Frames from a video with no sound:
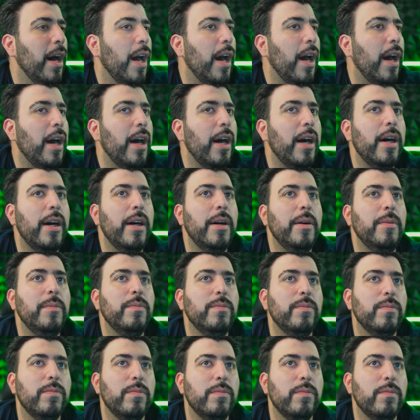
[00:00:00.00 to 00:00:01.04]

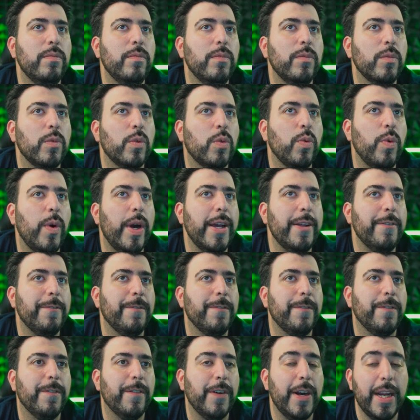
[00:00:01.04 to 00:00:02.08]
Um, quite
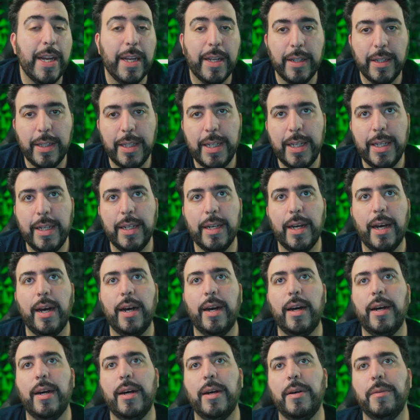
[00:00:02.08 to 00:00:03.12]
frankly,
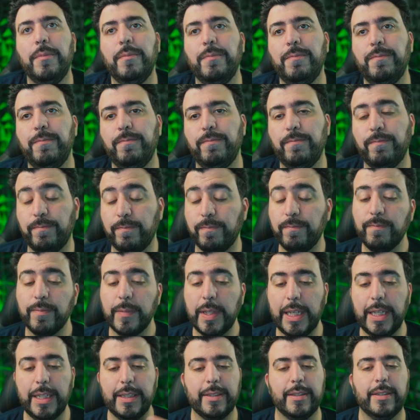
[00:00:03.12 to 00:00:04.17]
um,
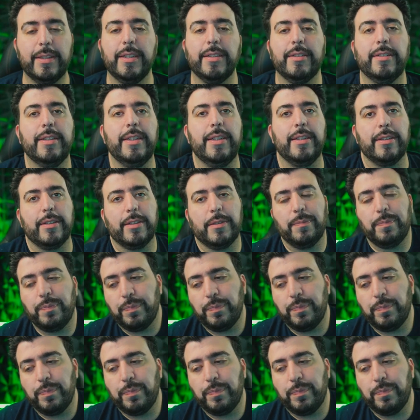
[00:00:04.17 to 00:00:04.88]
it's just this